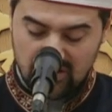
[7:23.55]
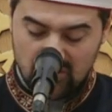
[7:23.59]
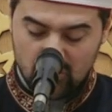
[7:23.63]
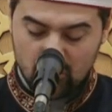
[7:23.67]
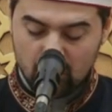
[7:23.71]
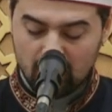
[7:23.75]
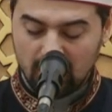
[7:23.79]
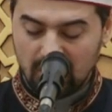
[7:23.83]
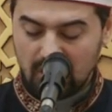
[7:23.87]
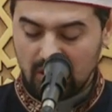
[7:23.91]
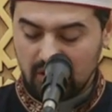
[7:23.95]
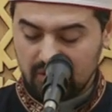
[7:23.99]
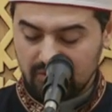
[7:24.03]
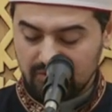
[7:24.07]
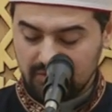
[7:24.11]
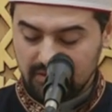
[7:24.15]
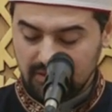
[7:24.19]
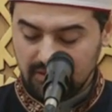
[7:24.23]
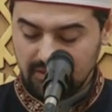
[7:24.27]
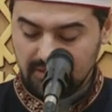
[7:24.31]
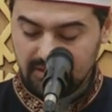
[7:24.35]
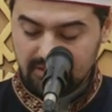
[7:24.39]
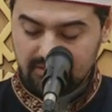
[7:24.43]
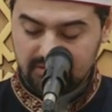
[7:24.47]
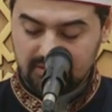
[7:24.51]
who are the
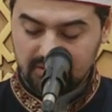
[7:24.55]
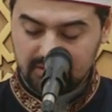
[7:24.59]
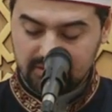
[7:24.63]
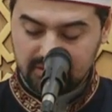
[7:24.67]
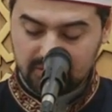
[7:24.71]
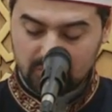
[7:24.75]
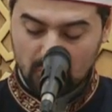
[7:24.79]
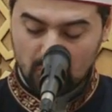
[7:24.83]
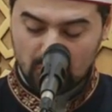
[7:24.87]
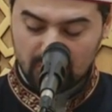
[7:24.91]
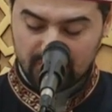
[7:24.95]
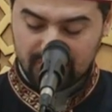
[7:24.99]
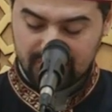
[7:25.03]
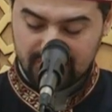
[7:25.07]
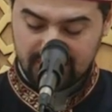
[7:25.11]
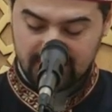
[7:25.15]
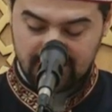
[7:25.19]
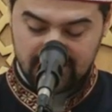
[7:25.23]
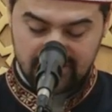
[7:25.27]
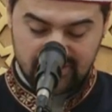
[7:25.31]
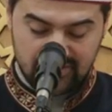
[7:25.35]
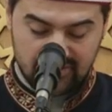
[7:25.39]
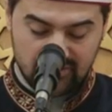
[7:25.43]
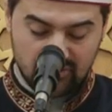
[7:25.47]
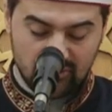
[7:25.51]
little
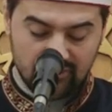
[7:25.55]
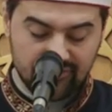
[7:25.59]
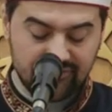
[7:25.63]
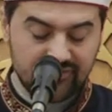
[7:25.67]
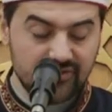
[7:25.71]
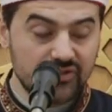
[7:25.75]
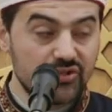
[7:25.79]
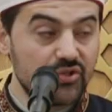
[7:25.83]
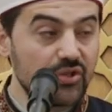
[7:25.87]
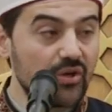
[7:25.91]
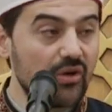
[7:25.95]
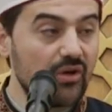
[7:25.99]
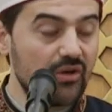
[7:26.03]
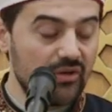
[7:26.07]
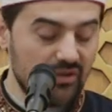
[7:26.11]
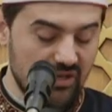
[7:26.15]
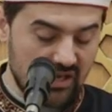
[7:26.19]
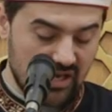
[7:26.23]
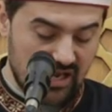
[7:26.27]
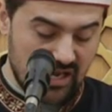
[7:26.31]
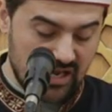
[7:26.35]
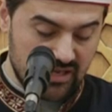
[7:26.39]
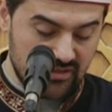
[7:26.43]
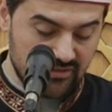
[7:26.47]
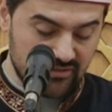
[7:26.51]
sources of joy
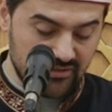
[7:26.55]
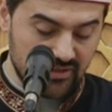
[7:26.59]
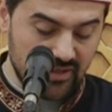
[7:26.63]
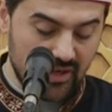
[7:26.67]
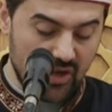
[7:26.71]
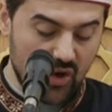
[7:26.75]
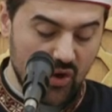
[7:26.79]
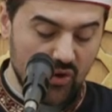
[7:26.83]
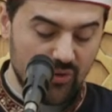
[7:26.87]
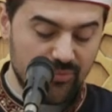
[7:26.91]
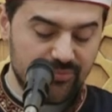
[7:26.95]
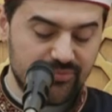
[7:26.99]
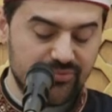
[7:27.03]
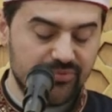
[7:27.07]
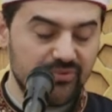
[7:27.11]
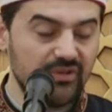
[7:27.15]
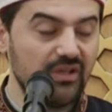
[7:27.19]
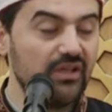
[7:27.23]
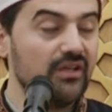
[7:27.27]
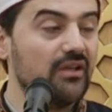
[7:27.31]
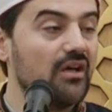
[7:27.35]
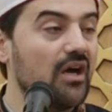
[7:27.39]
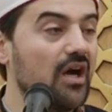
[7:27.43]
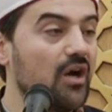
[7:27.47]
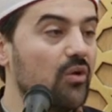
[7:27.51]
and hope
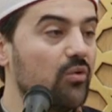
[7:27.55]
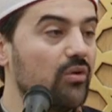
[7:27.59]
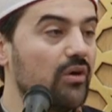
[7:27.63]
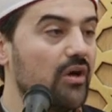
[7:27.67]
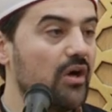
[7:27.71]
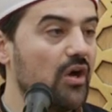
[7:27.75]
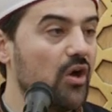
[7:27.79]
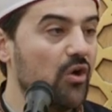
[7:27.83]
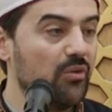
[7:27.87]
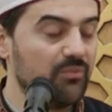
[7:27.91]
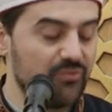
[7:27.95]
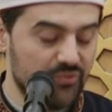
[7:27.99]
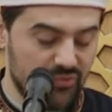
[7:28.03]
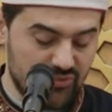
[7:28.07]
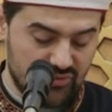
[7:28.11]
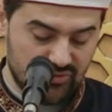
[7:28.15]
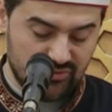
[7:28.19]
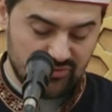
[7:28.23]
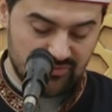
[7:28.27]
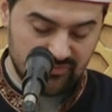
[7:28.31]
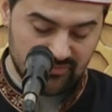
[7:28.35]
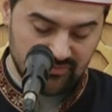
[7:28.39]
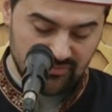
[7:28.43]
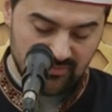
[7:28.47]
in our homes.